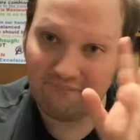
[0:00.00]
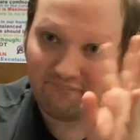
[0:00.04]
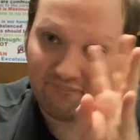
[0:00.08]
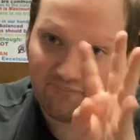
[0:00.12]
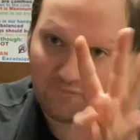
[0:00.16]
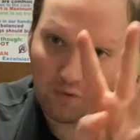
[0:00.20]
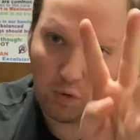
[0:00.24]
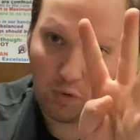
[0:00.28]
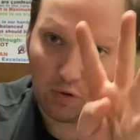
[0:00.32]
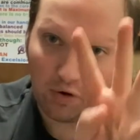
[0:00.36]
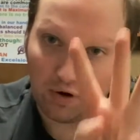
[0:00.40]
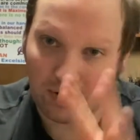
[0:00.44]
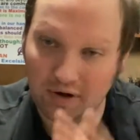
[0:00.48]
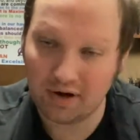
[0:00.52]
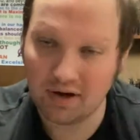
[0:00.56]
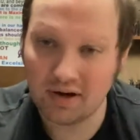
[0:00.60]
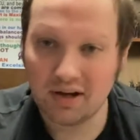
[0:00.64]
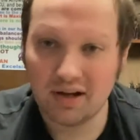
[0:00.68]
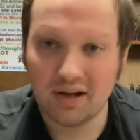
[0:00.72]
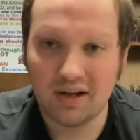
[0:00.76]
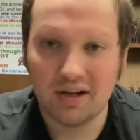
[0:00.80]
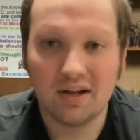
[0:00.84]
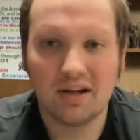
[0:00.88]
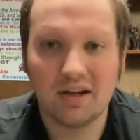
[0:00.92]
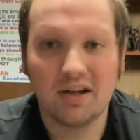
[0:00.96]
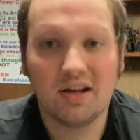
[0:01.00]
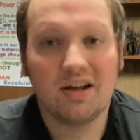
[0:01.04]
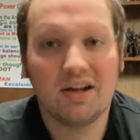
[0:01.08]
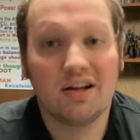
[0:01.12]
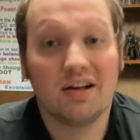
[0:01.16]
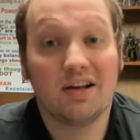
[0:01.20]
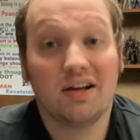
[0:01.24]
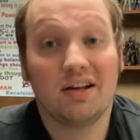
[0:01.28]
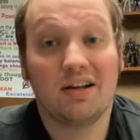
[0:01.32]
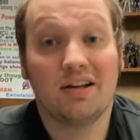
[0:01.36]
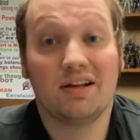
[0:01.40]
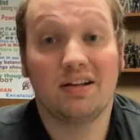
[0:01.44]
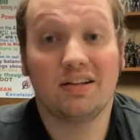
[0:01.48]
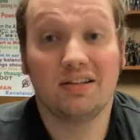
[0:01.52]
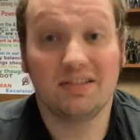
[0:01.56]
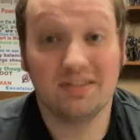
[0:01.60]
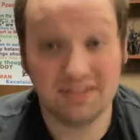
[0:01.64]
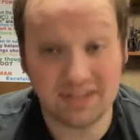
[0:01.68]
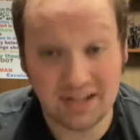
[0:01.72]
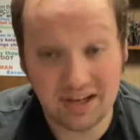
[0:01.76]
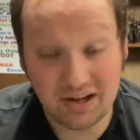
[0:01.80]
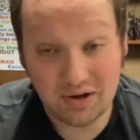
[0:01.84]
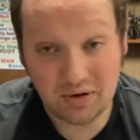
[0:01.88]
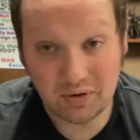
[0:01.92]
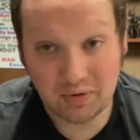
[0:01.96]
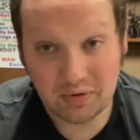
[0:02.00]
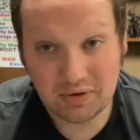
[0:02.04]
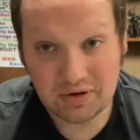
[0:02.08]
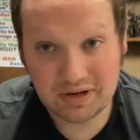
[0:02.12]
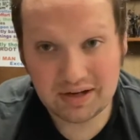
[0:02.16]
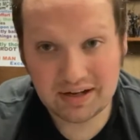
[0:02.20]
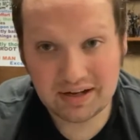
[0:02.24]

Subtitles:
4. So,